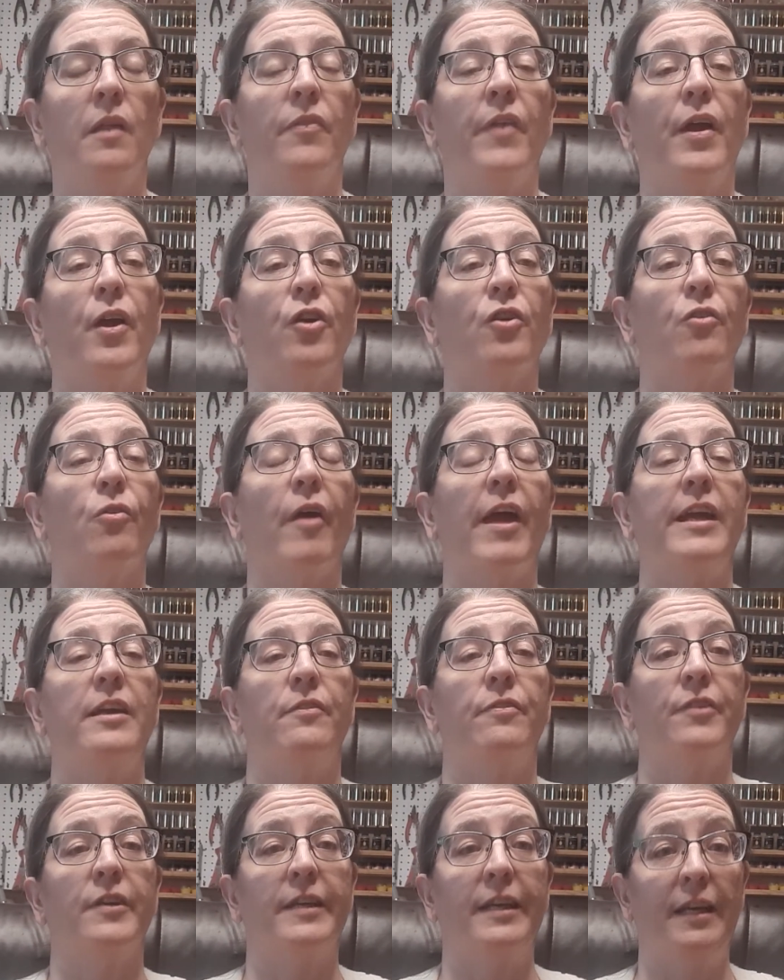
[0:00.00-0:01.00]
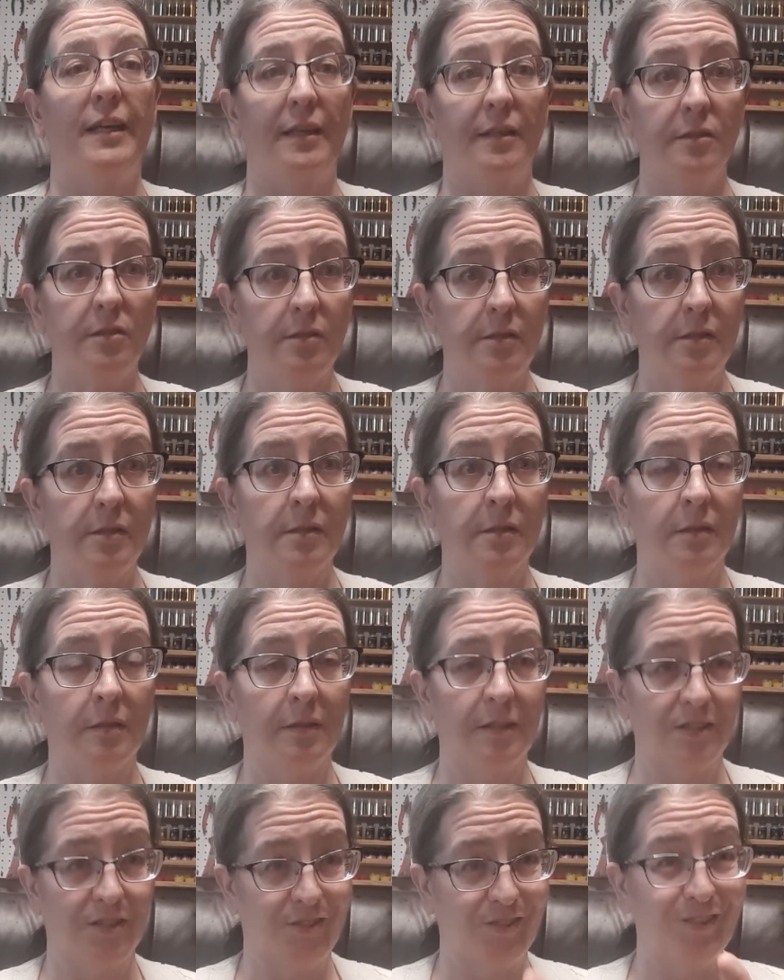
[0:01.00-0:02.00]
They are great for kids
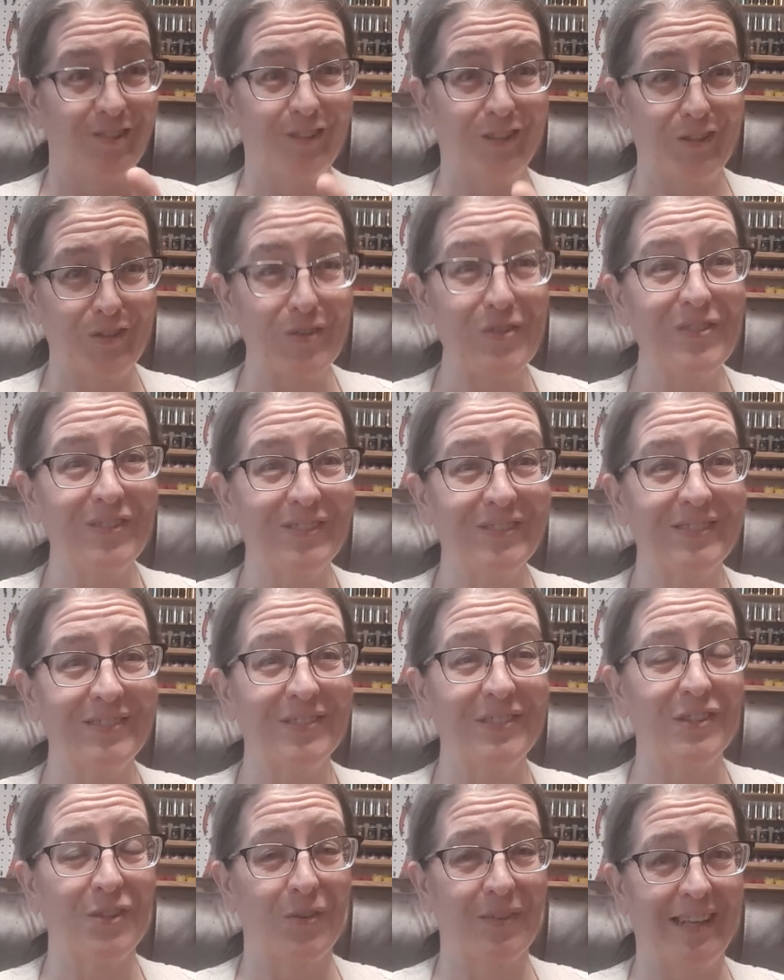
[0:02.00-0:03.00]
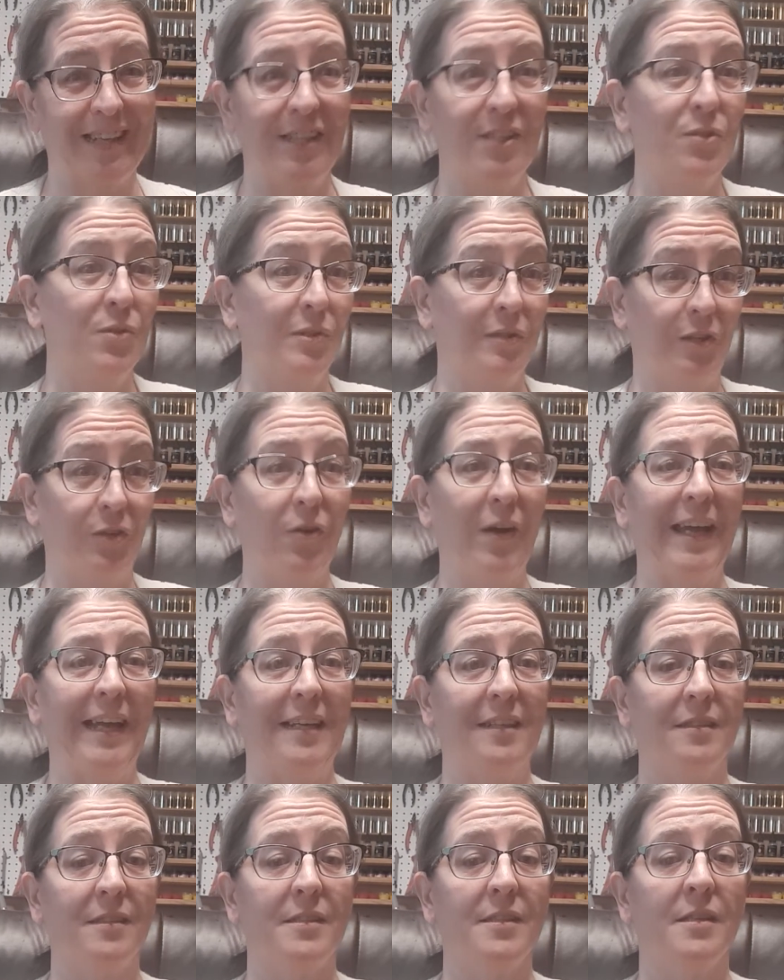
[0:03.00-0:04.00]
because they're little, so kids with little
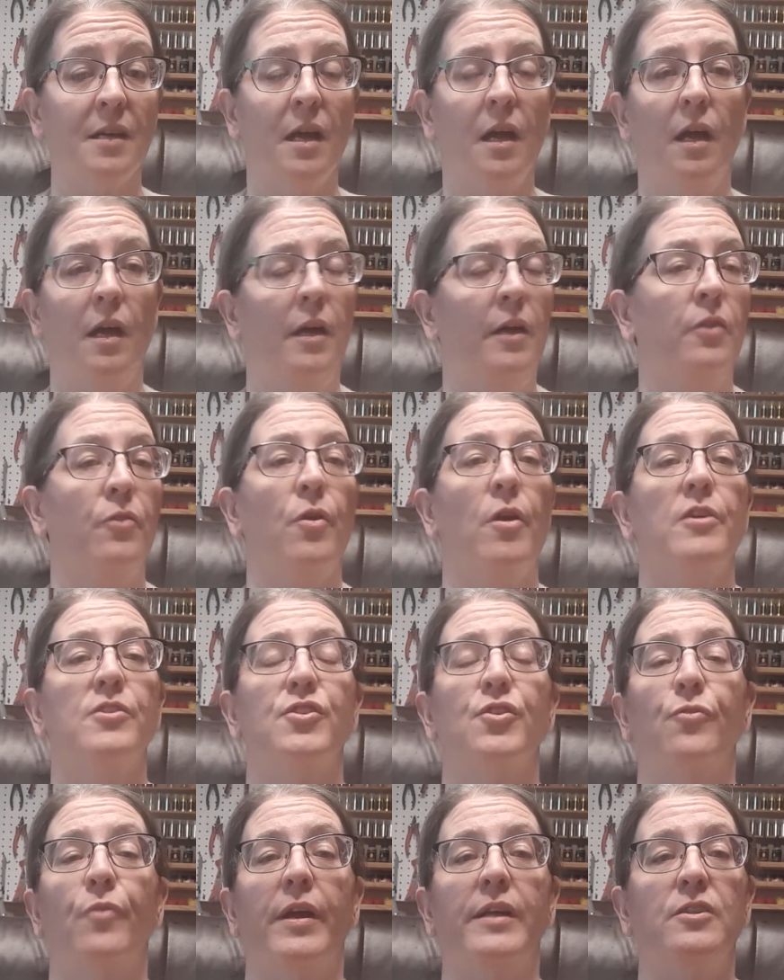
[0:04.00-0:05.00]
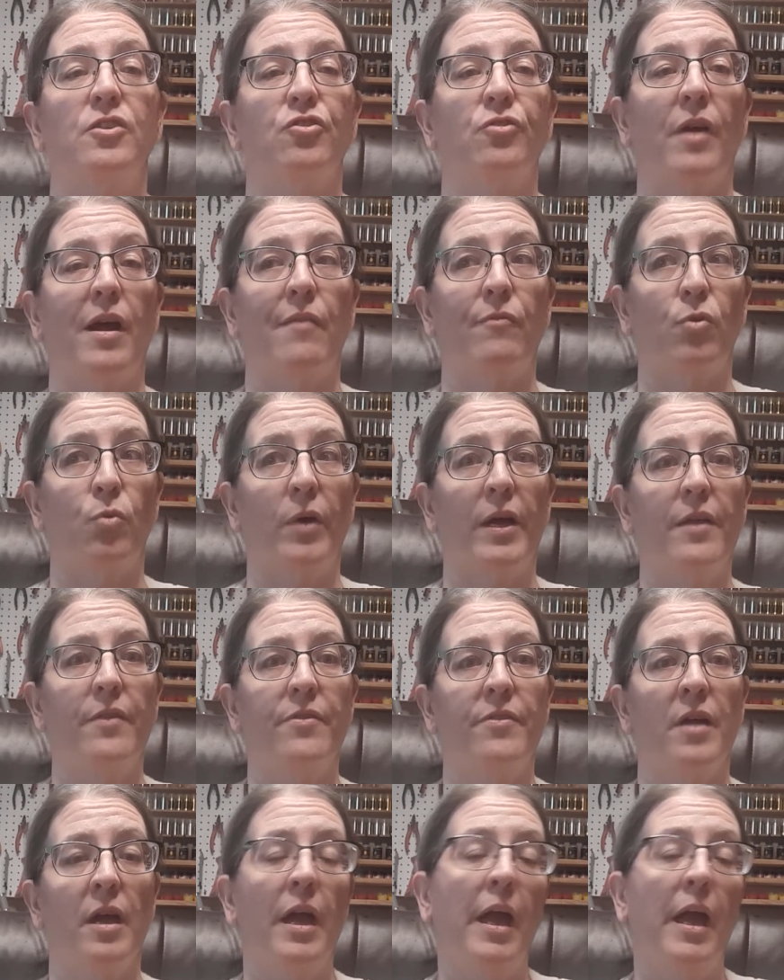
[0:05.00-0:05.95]
hands. They're also great to travel with.